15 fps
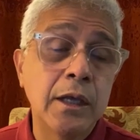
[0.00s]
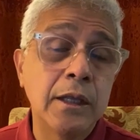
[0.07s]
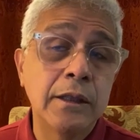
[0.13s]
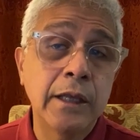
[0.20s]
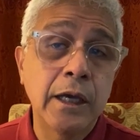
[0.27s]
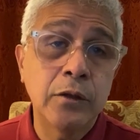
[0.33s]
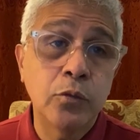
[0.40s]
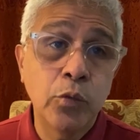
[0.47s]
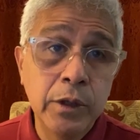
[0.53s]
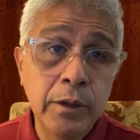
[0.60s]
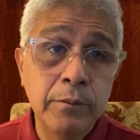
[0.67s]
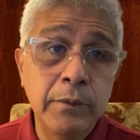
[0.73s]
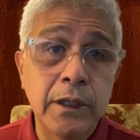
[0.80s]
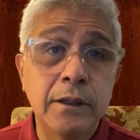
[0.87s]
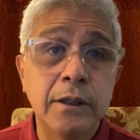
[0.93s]
that
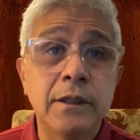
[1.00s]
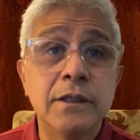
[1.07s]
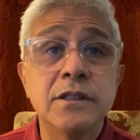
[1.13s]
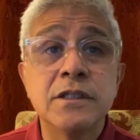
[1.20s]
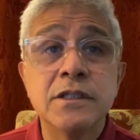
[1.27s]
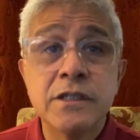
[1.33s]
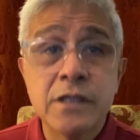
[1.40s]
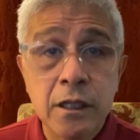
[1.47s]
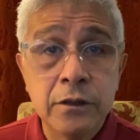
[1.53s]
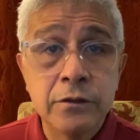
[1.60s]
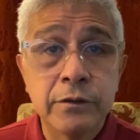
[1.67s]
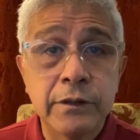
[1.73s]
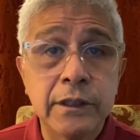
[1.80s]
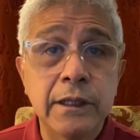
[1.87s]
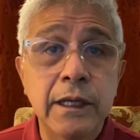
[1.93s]
women,
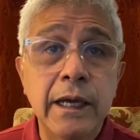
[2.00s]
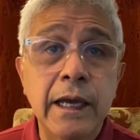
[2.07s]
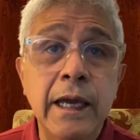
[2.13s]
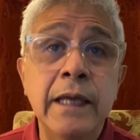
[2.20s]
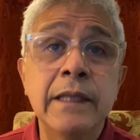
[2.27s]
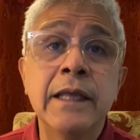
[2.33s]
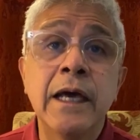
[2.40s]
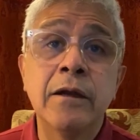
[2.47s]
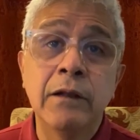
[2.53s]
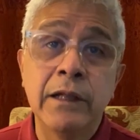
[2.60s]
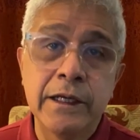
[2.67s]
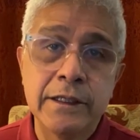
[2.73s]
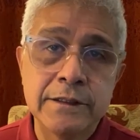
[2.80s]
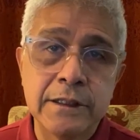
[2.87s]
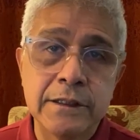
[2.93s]
children, and
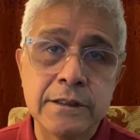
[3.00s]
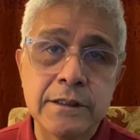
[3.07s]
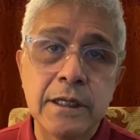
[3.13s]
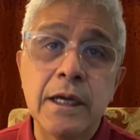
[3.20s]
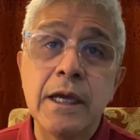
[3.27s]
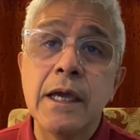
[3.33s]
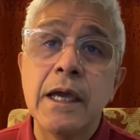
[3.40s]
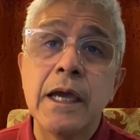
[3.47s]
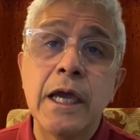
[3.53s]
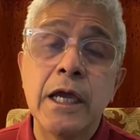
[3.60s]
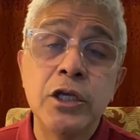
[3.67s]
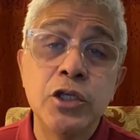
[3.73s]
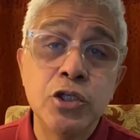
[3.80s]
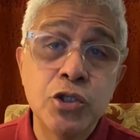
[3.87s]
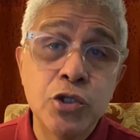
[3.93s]
adolescents
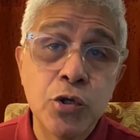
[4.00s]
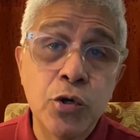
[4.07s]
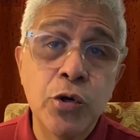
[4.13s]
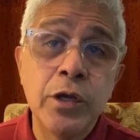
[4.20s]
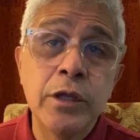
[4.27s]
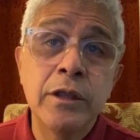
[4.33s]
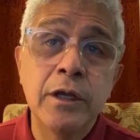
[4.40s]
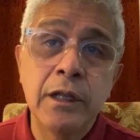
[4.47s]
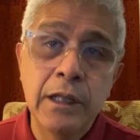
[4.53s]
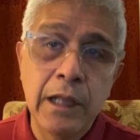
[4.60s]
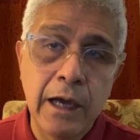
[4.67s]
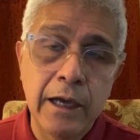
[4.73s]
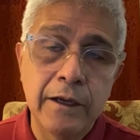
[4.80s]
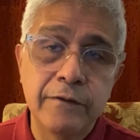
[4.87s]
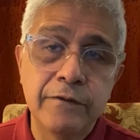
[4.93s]
enjoy their
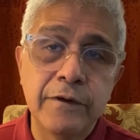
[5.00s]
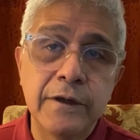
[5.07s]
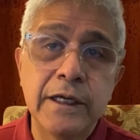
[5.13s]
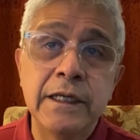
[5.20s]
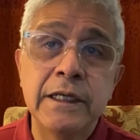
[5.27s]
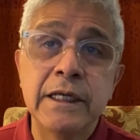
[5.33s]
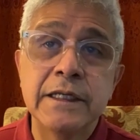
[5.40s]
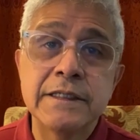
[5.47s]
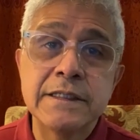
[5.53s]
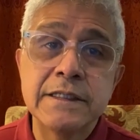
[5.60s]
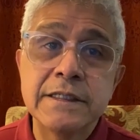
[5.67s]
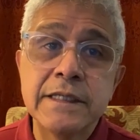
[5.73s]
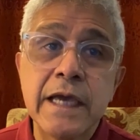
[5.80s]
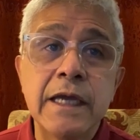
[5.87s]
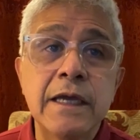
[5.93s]
life in a
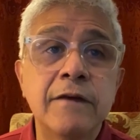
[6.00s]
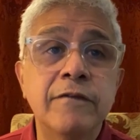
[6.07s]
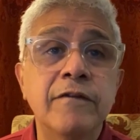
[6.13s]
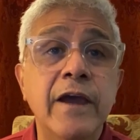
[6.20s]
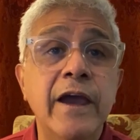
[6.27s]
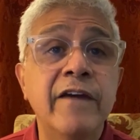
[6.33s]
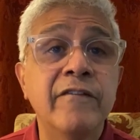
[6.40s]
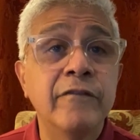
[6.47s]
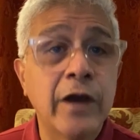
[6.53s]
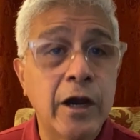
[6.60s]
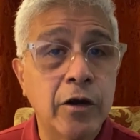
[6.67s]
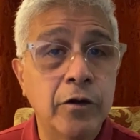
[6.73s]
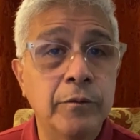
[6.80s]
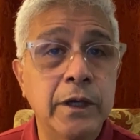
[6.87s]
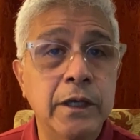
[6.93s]
safe
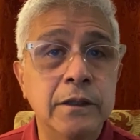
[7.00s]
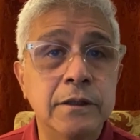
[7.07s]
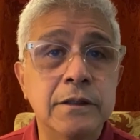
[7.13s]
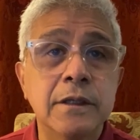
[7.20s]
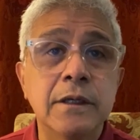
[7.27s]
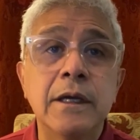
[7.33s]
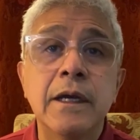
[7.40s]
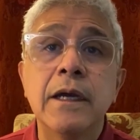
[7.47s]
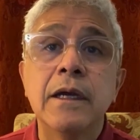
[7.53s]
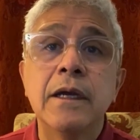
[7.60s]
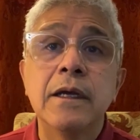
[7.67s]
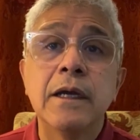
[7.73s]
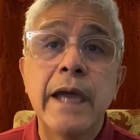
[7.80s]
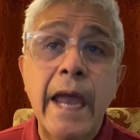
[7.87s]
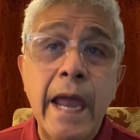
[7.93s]
environment
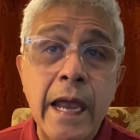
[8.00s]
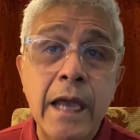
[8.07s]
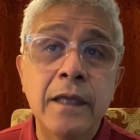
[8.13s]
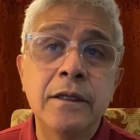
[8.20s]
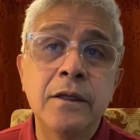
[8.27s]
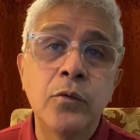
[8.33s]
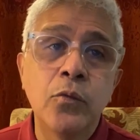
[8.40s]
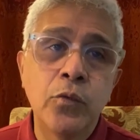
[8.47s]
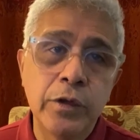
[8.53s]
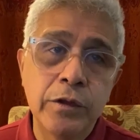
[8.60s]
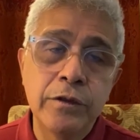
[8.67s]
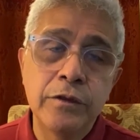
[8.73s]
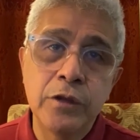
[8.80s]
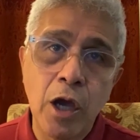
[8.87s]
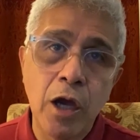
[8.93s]
and
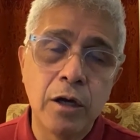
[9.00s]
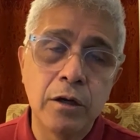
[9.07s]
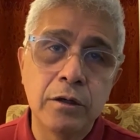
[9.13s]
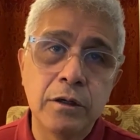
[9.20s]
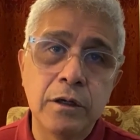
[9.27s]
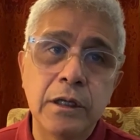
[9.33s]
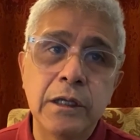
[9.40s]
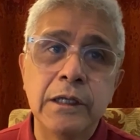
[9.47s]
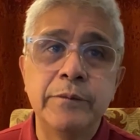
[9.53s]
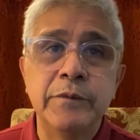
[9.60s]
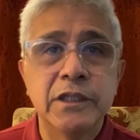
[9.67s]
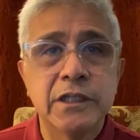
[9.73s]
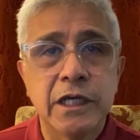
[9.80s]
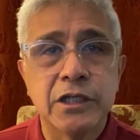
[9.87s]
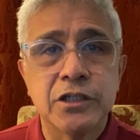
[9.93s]
with no
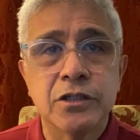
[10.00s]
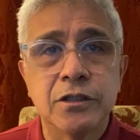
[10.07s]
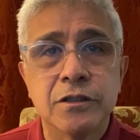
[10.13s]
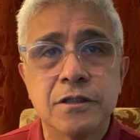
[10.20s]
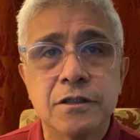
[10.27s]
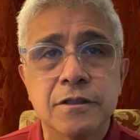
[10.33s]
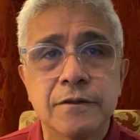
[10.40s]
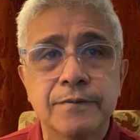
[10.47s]
limitations.